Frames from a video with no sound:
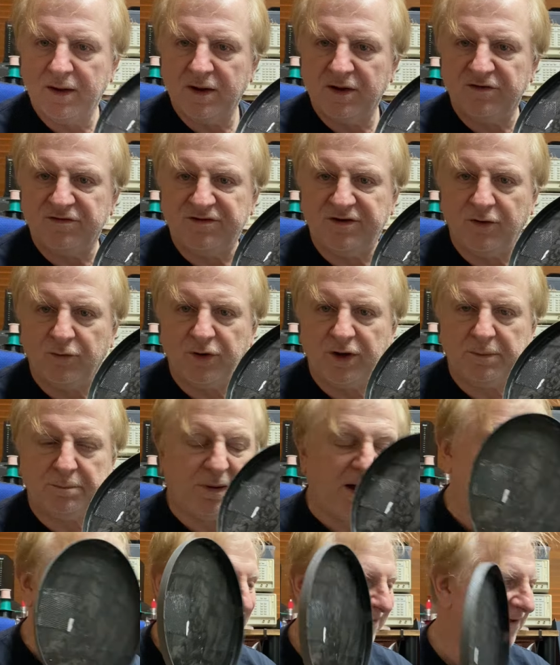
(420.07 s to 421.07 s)
shielding
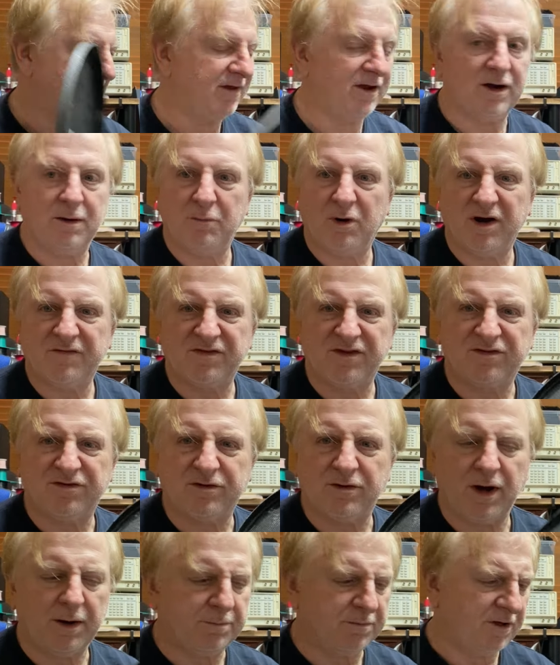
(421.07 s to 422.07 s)
paint in there. I might have to
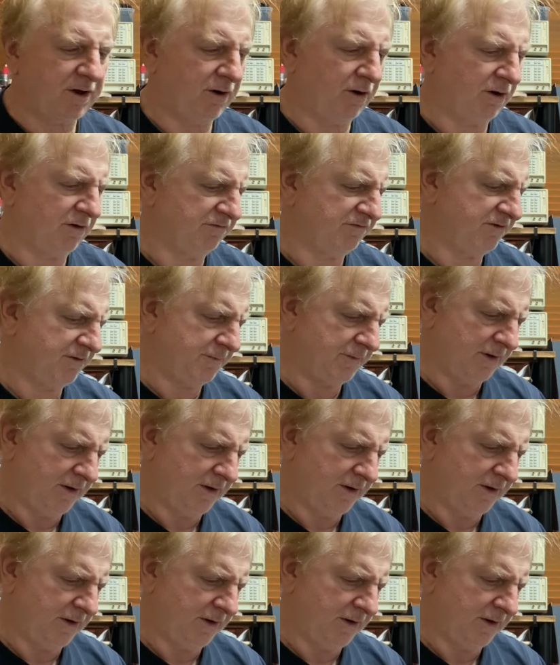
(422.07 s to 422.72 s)
scrape that off.